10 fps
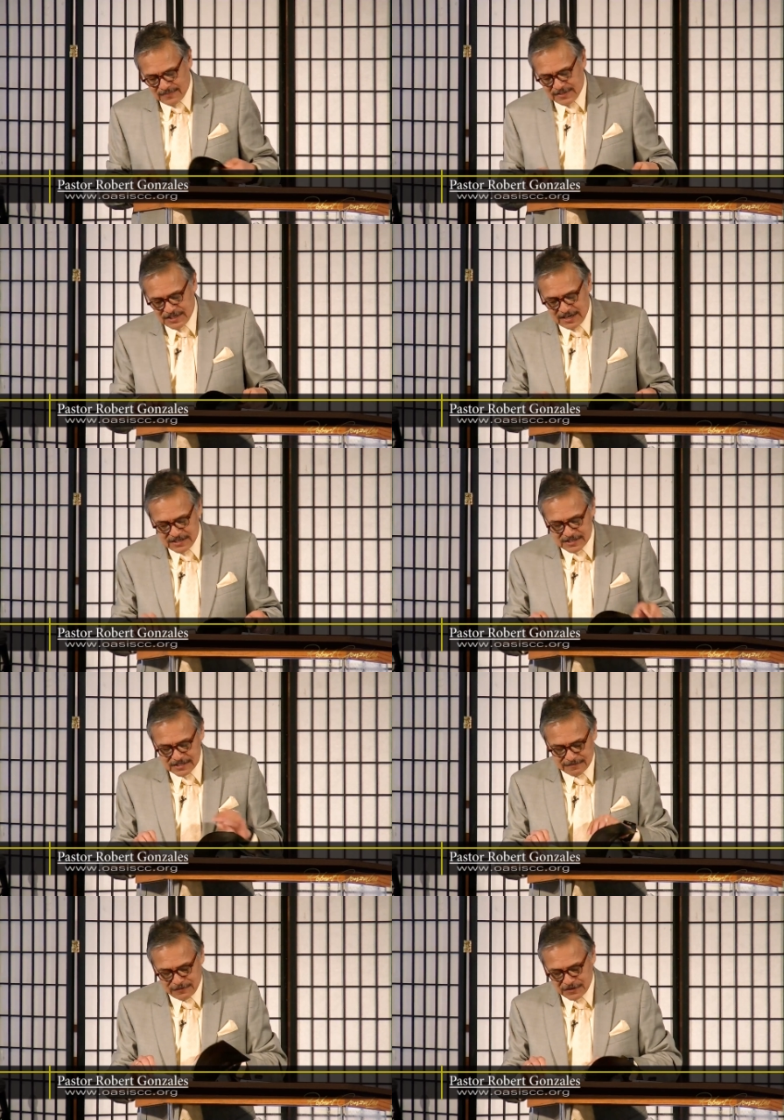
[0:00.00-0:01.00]

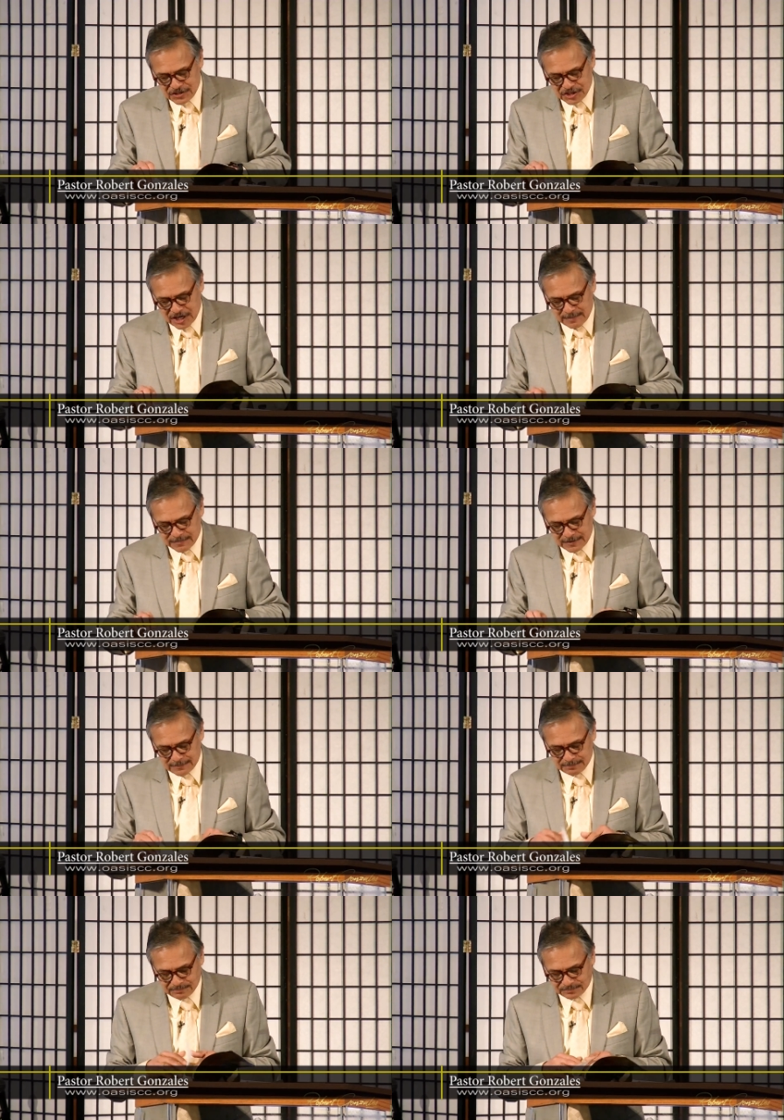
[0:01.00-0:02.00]
Genesis, the first chapter.
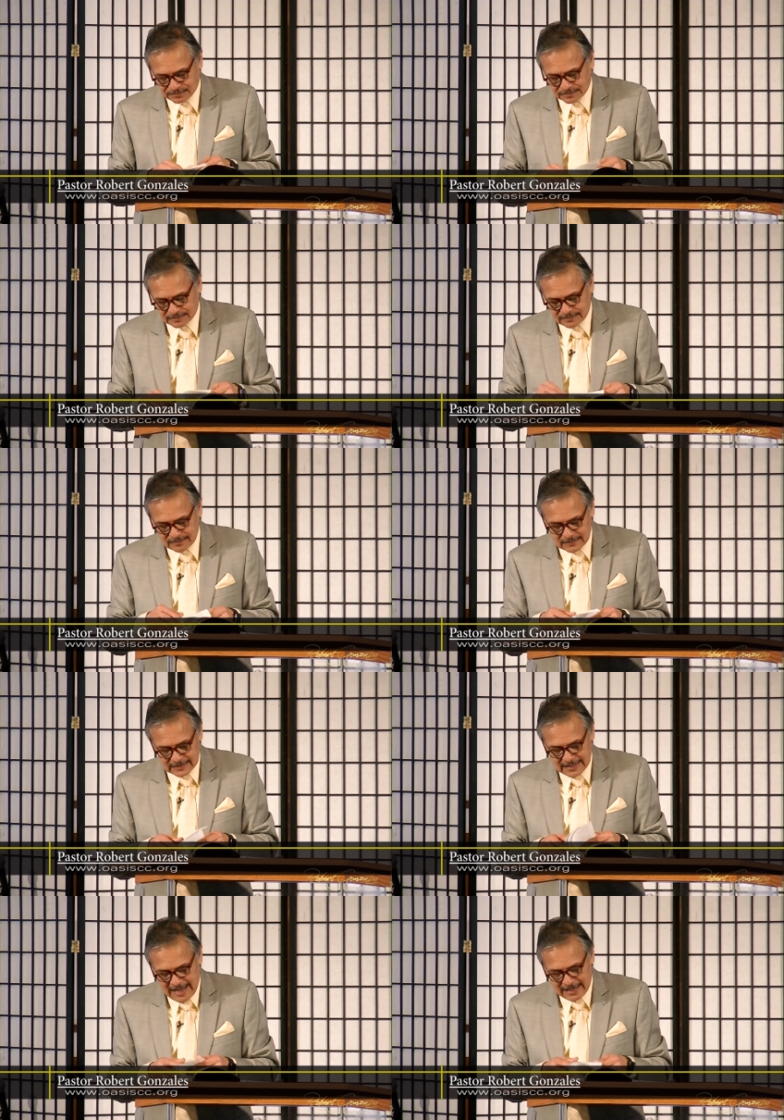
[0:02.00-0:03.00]

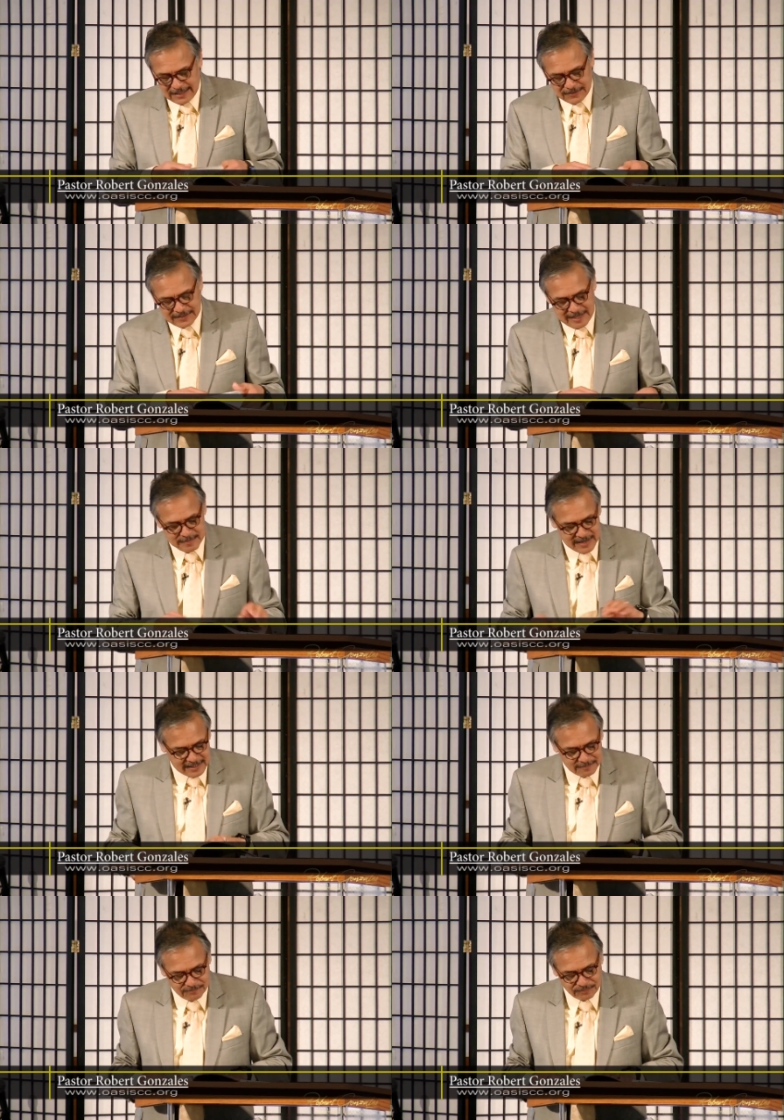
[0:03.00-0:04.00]
Hallelujah.
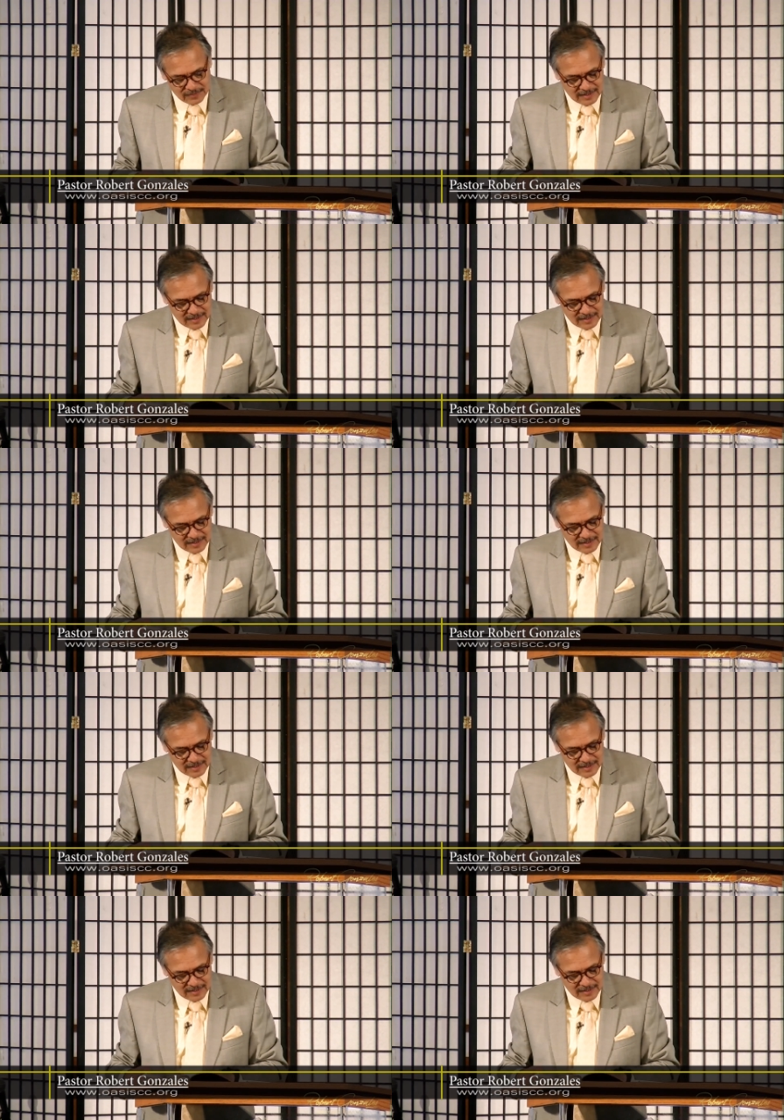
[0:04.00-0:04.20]
Amen.